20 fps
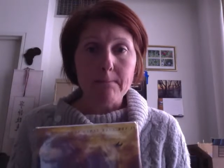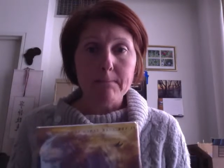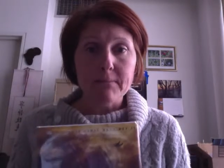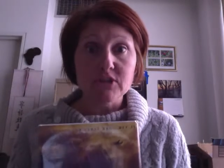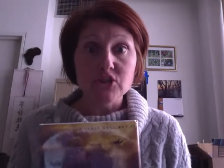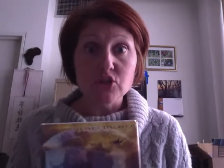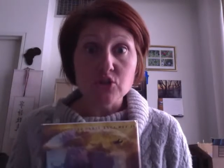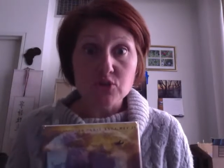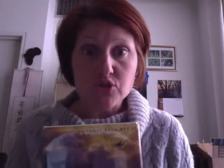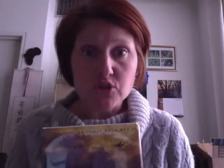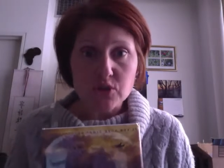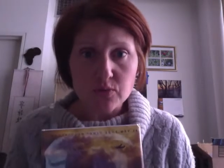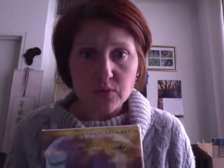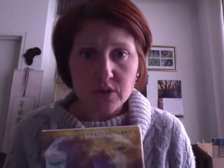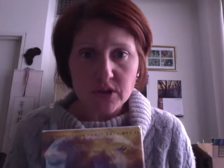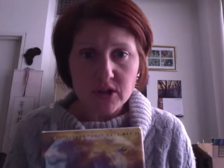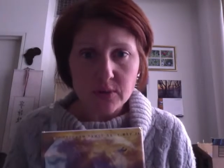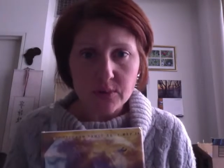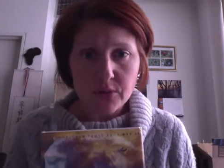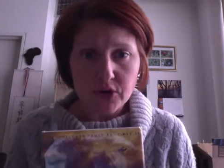But you should
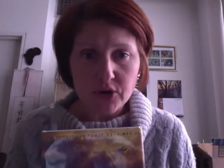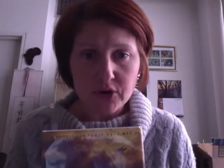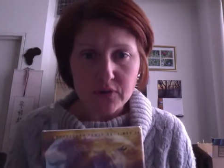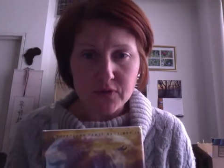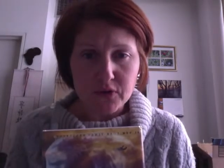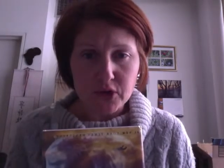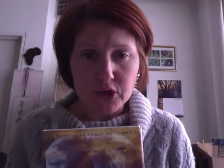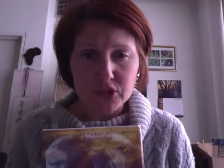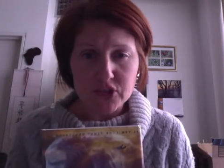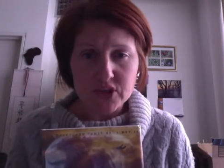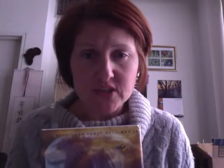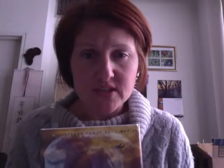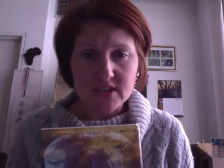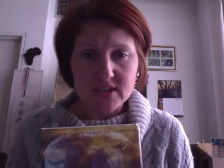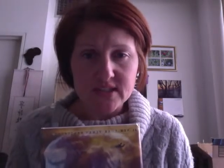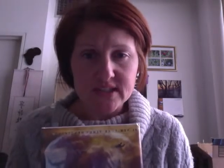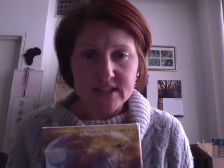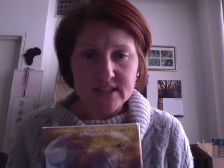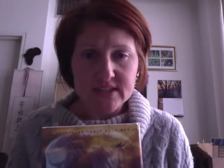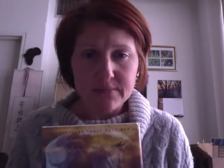read the book first.
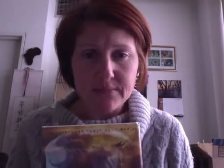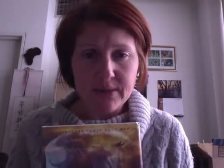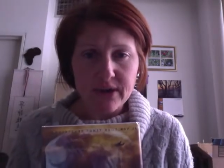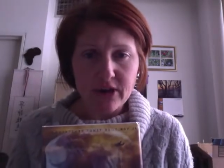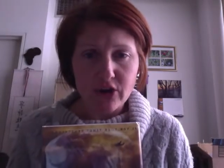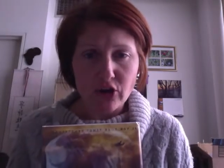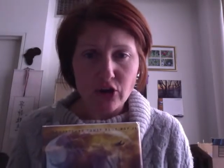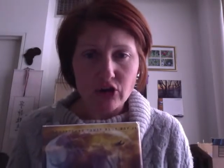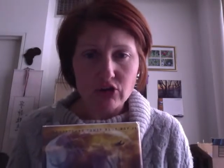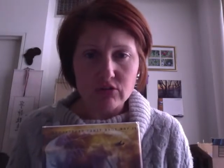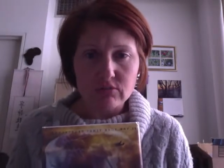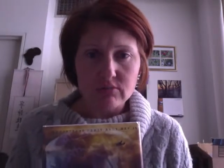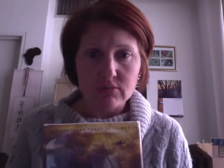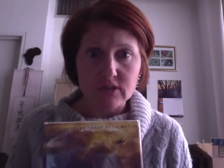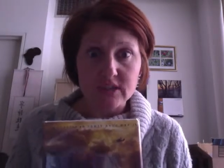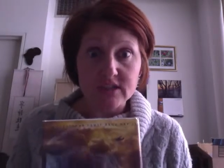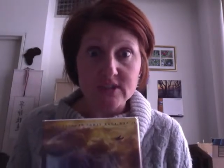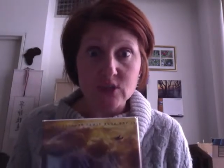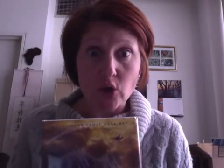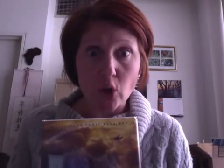It's better.
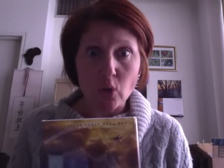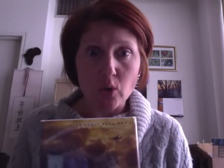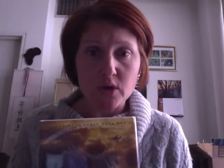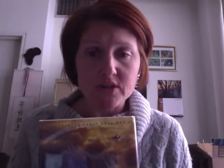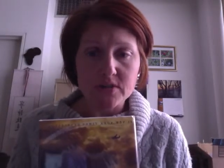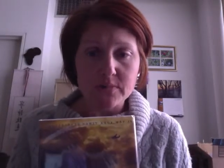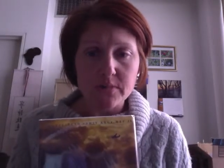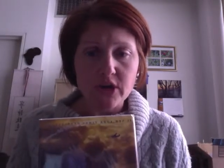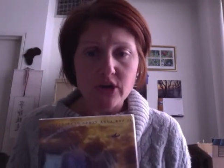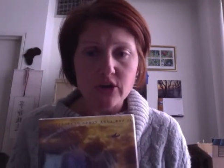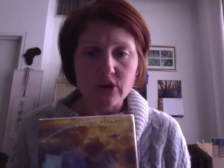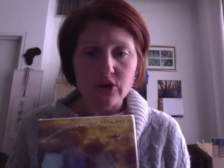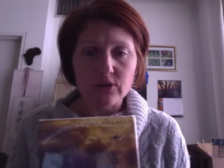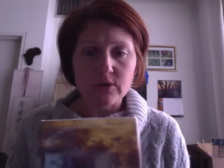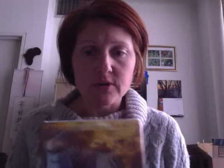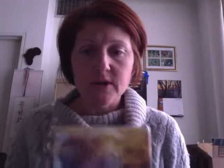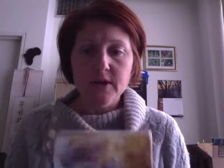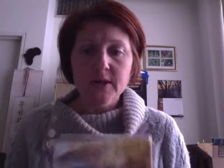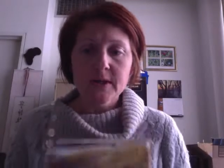It's always better.